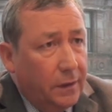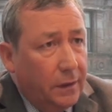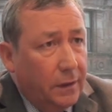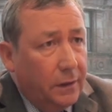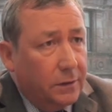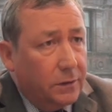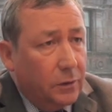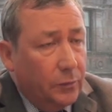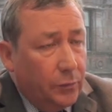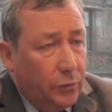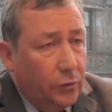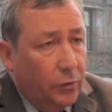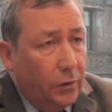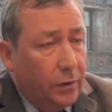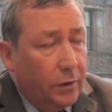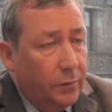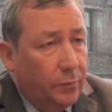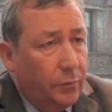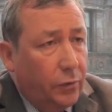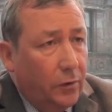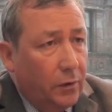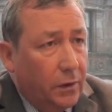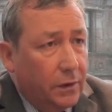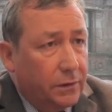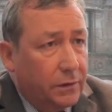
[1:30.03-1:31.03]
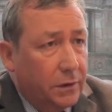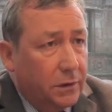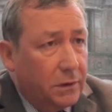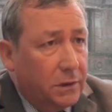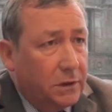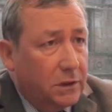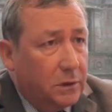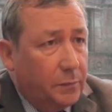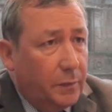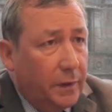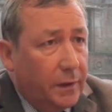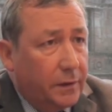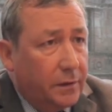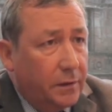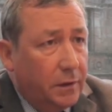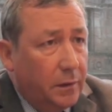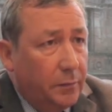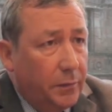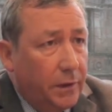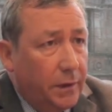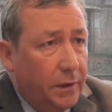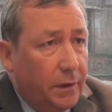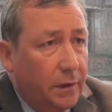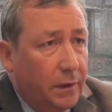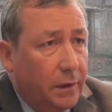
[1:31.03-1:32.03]
It's important that politicians speak to the
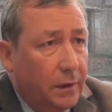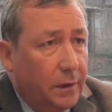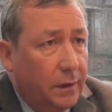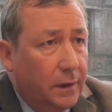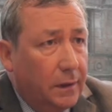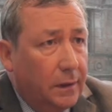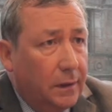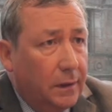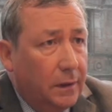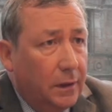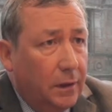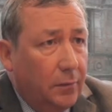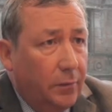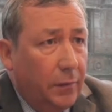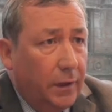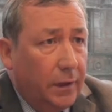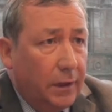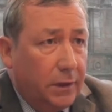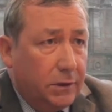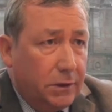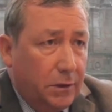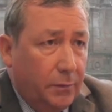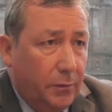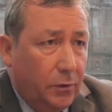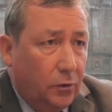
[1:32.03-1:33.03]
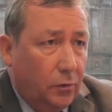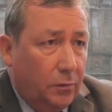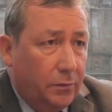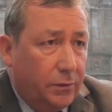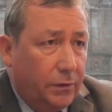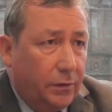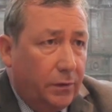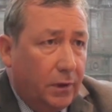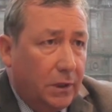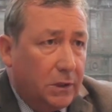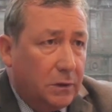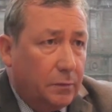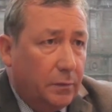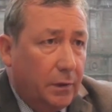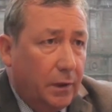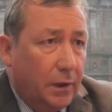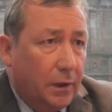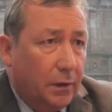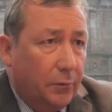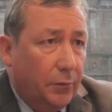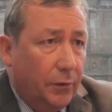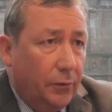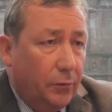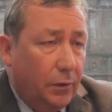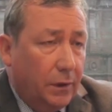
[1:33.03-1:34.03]
media, but that should be open,
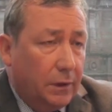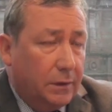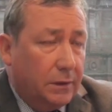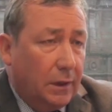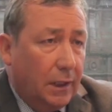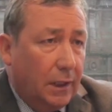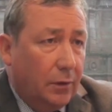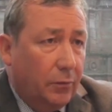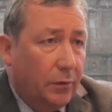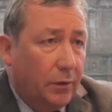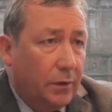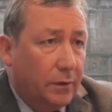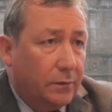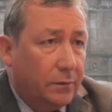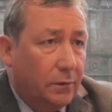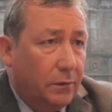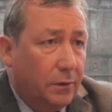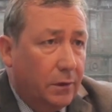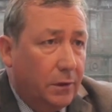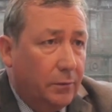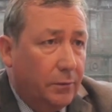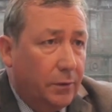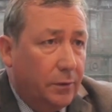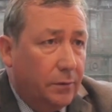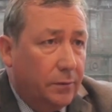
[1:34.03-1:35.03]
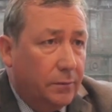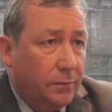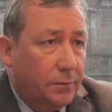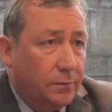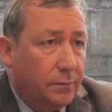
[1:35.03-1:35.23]
transparent, and we know exactly what they're talking about.